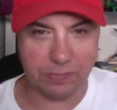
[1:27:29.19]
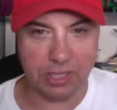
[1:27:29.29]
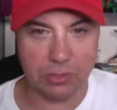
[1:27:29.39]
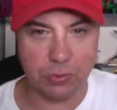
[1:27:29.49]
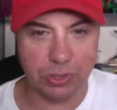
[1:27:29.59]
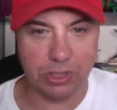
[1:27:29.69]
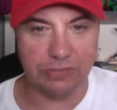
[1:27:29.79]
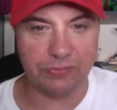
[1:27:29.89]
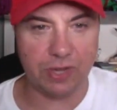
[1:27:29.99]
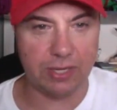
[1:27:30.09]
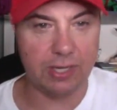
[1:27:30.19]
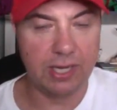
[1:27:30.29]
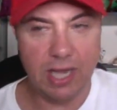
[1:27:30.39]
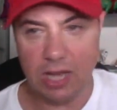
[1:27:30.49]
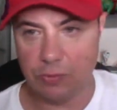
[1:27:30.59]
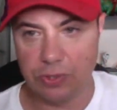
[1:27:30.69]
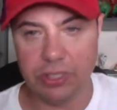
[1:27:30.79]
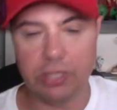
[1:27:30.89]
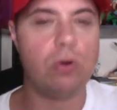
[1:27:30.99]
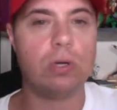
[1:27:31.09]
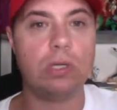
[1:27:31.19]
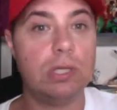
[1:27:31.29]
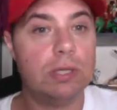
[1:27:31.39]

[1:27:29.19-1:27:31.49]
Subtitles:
that's really fun and really cool,